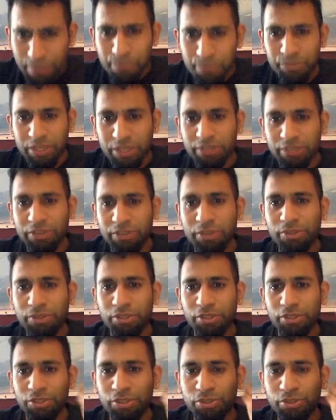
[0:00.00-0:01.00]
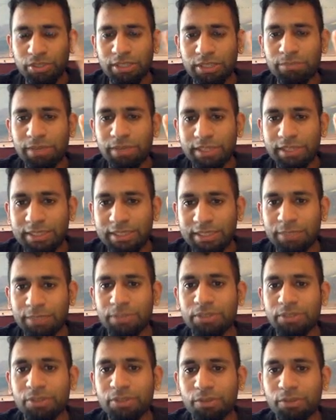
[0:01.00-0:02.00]
even though usually my deliberate
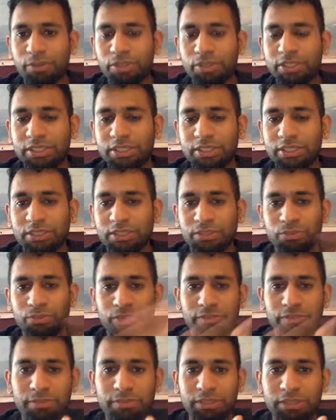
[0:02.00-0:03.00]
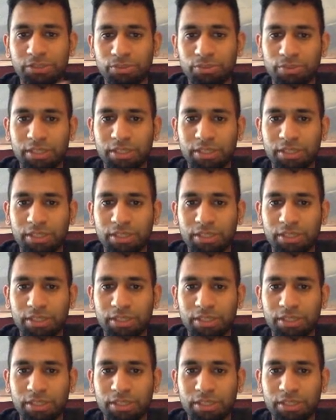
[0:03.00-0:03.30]
thought process would have been to